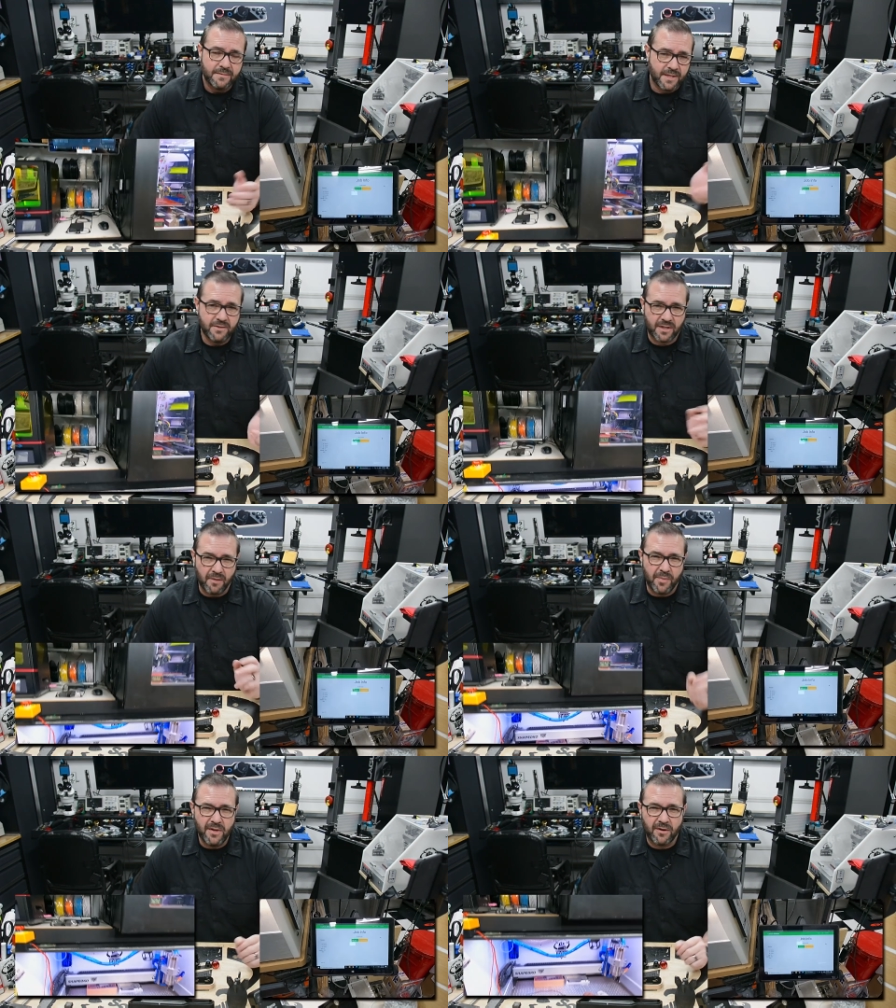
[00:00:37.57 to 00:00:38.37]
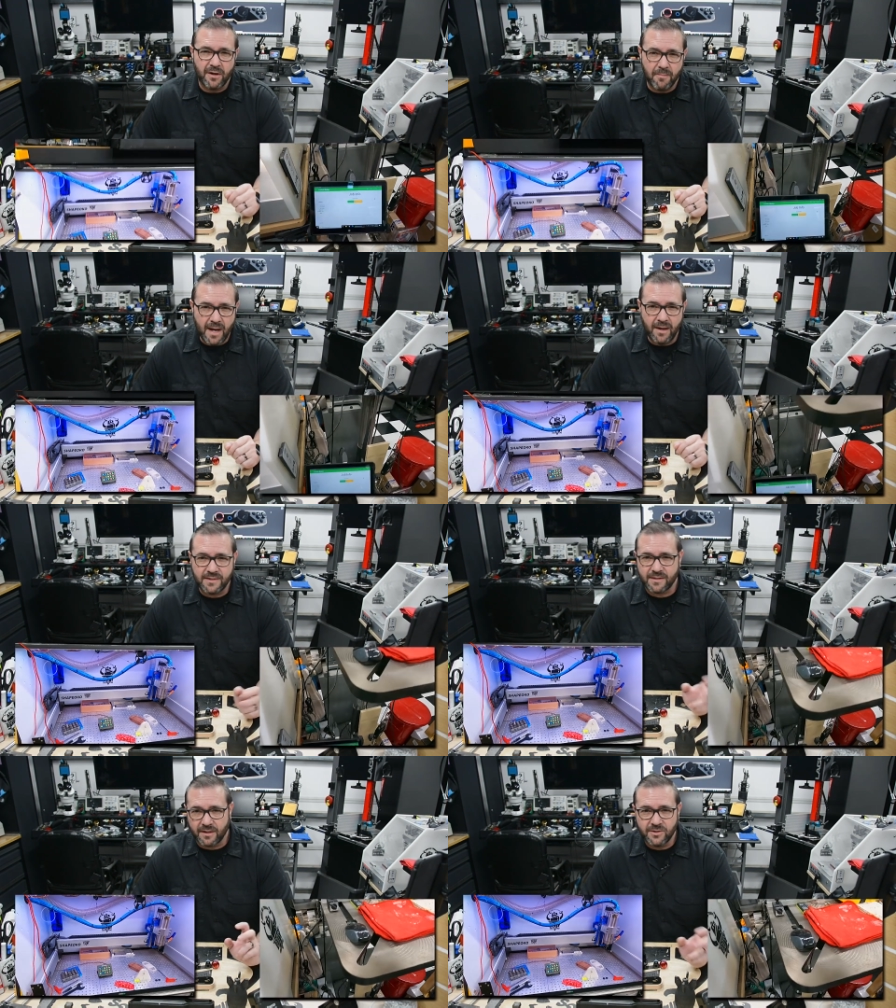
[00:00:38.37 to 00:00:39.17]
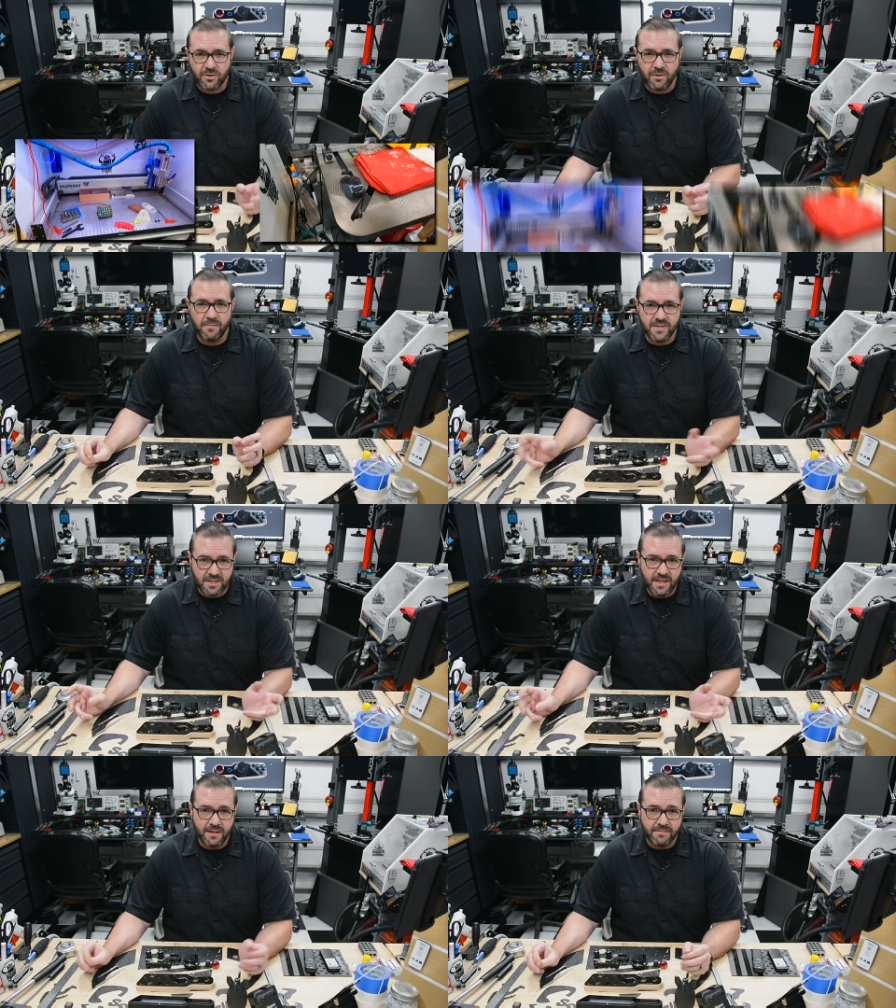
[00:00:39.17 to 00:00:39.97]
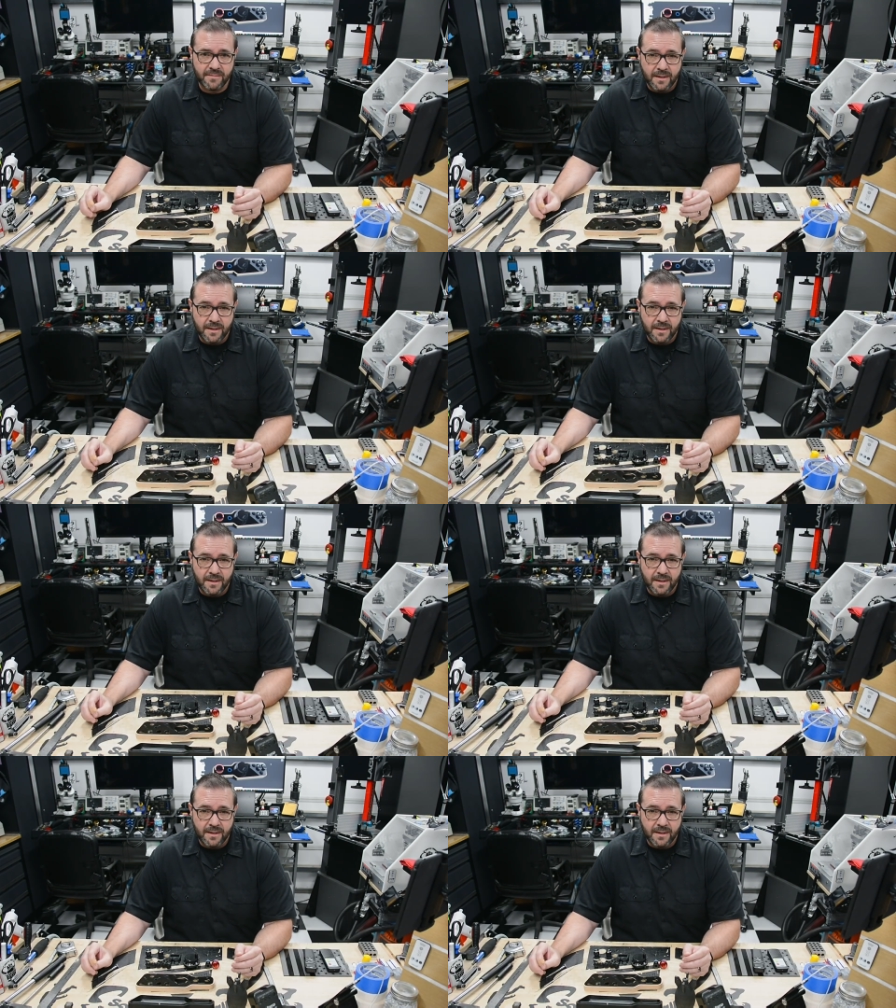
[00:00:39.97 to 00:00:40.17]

to use a computer and a mouse to control a machine.